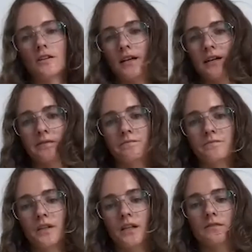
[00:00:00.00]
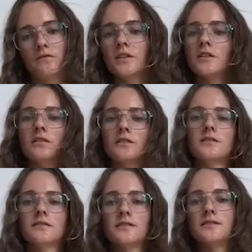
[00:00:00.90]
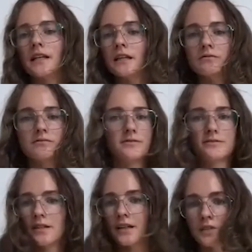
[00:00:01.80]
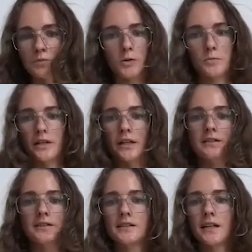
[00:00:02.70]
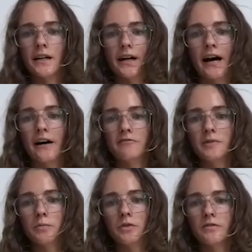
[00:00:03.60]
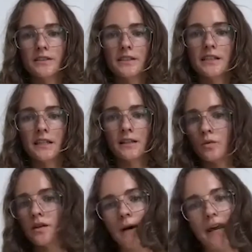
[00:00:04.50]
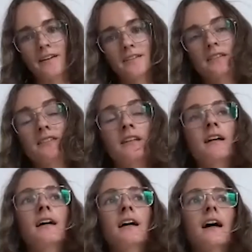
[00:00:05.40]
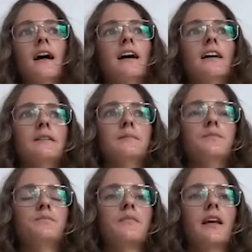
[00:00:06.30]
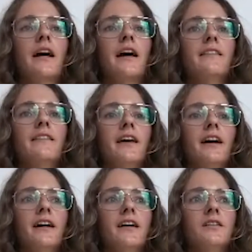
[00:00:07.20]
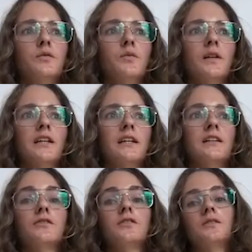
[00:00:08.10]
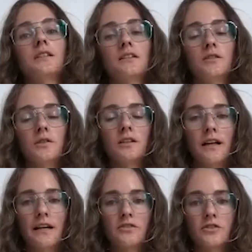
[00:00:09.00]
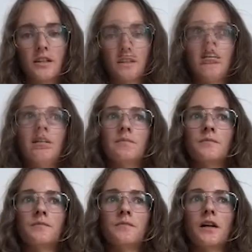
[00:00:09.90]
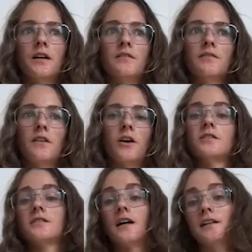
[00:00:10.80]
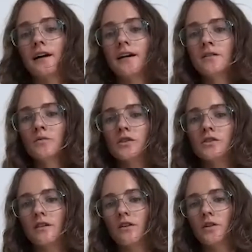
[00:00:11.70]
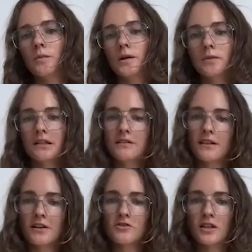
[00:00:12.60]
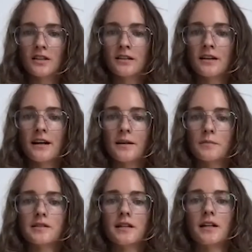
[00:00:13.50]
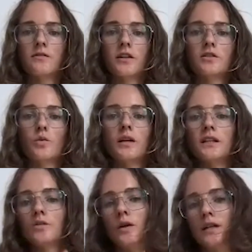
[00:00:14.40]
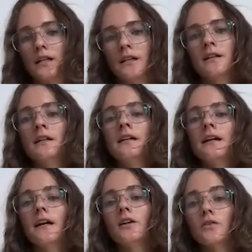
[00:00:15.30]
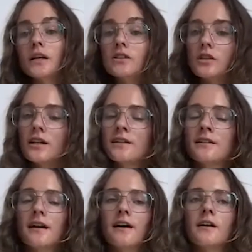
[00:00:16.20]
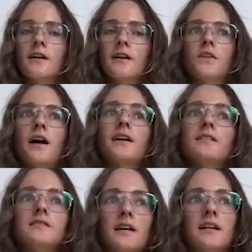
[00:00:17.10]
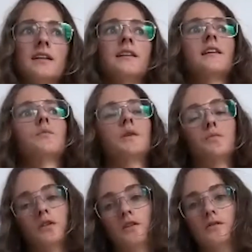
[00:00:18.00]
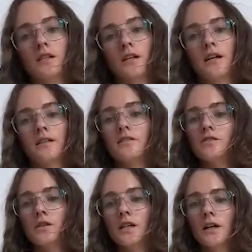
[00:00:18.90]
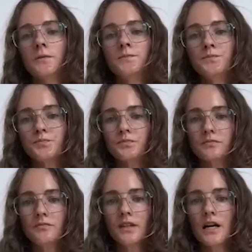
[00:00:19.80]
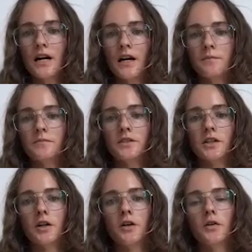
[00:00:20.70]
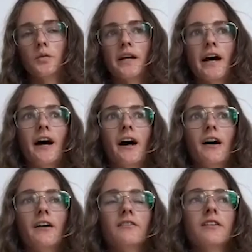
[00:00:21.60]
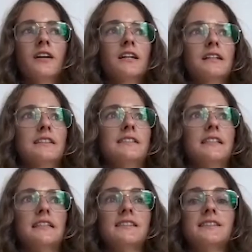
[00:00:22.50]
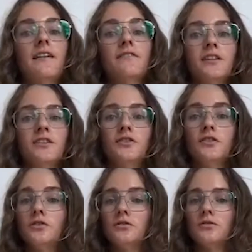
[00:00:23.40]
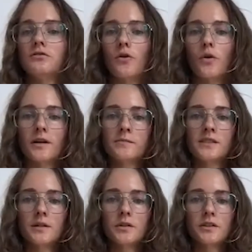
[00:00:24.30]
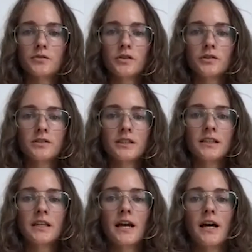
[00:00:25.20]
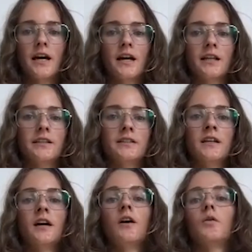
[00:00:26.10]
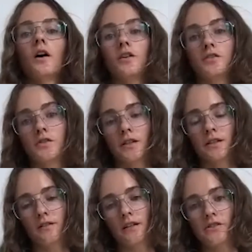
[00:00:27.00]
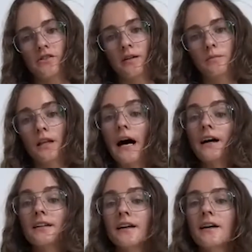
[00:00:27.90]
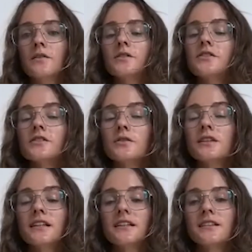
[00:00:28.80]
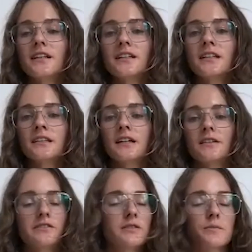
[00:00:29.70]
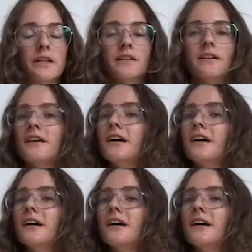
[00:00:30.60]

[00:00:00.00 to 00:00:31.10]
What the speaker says: sure that it feels safe and appropriate to have people visiting with masks. And then we're introducing a new collection of our design line, which is called the Permanent Collection. It's kind of our 2020 iteration that I design and then we produce here at the studio. So we have, let's see, 7 new forms that we're introducing, and we're also doing the collection in black now, which is really exciting. It's been